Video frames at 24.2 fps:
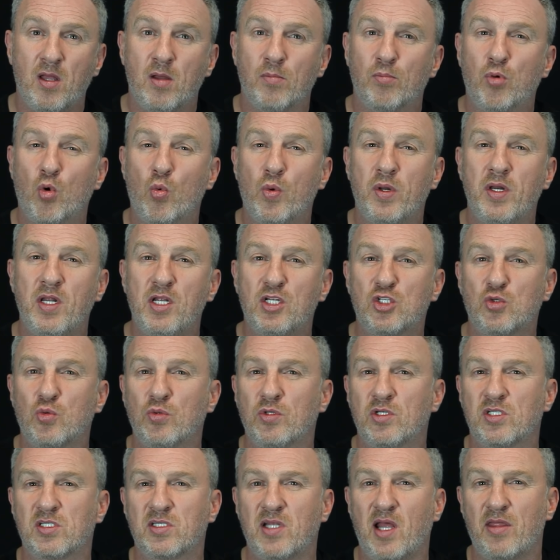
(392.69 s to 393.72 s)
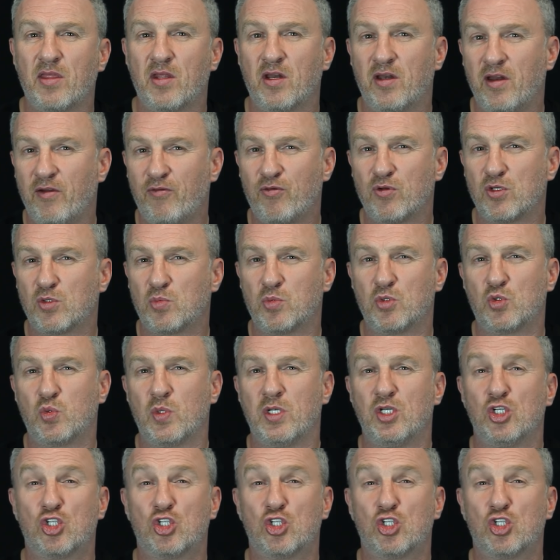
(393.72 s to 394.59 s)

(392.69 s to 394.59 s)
but we need to understand the difference between